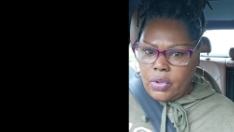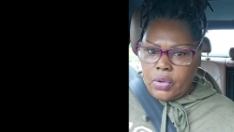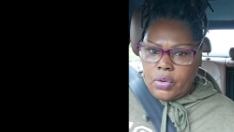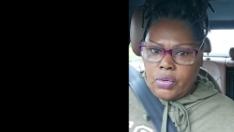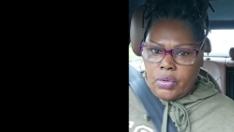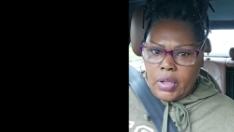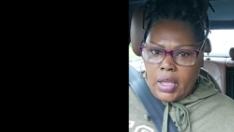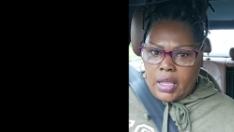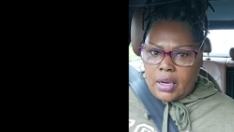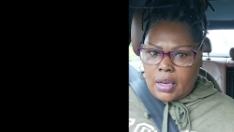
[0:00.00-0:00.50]

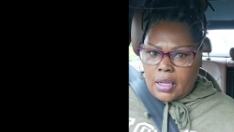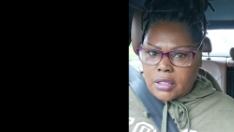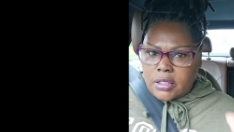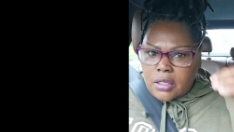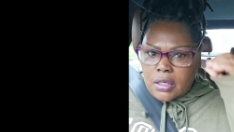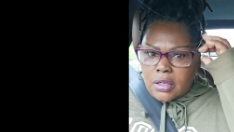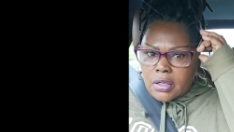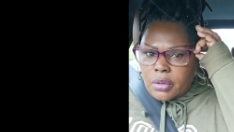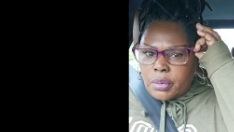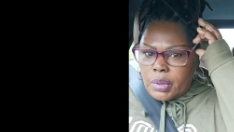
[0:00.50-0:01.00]
Okay, that's a
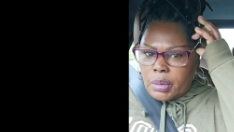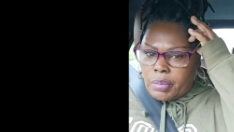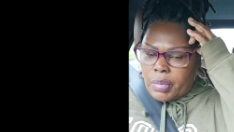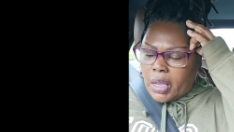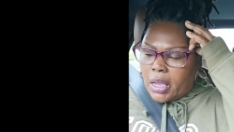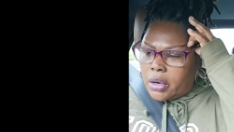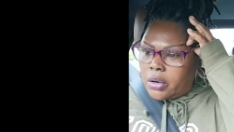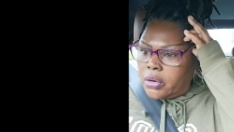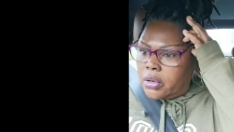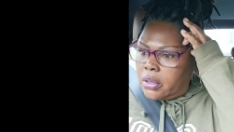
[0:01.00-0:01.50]
little bit
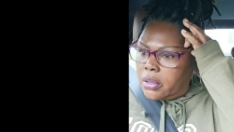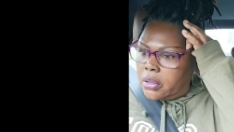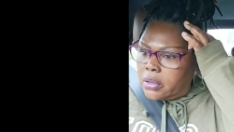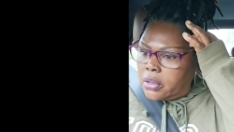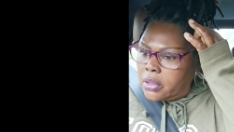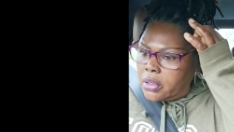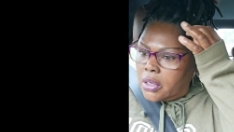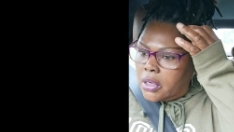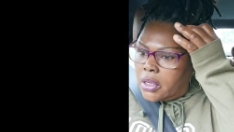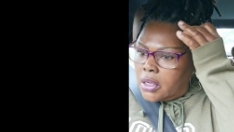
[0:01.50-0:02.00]
better.
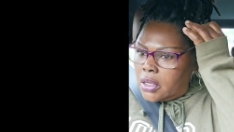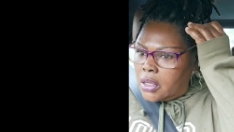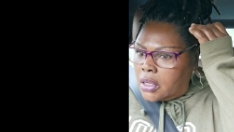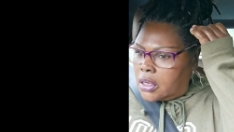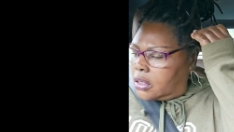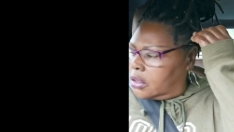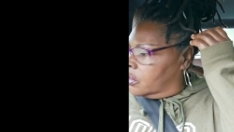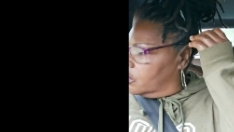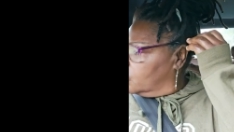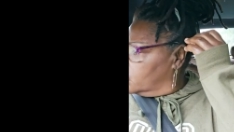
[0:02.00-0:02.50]

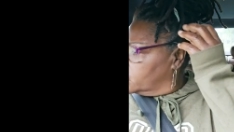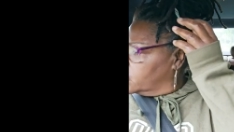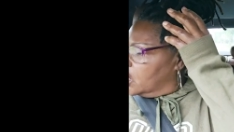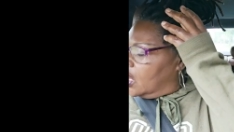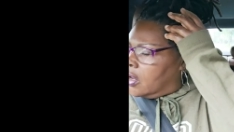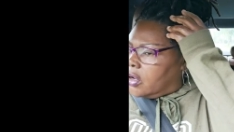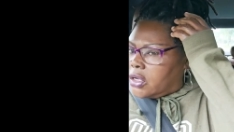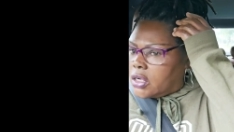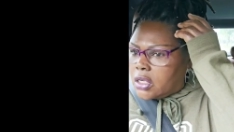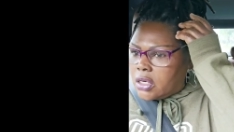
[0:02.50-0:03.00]
I don't want
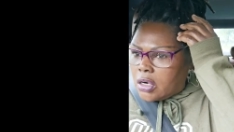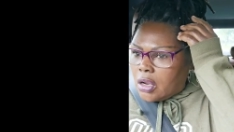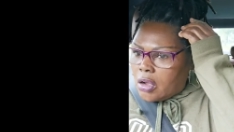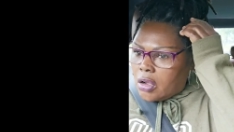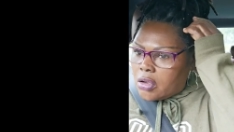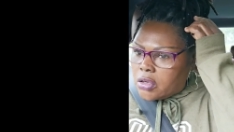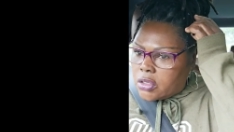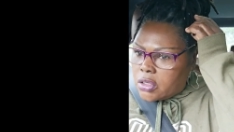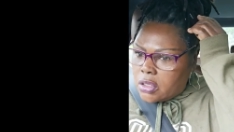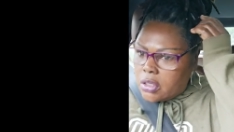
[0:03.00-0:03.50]
y'all looking
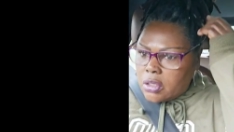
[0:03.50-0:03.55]
all